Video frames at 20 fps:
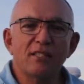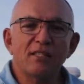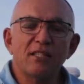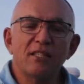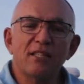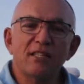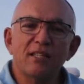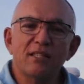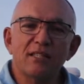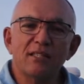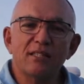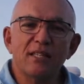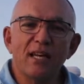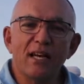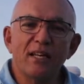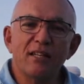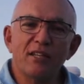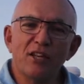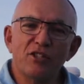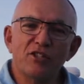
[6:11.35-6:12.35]
and you can stay
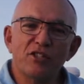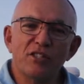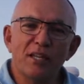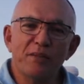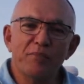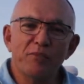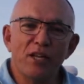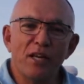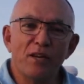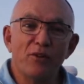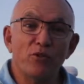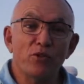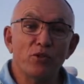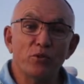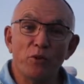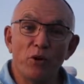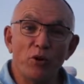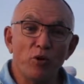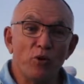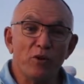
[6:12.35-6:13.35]
in those deep channels
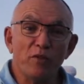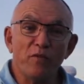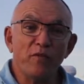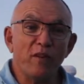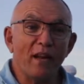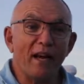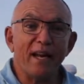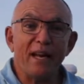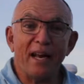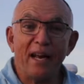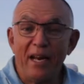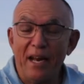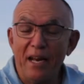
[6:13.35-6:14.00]
where all the flathead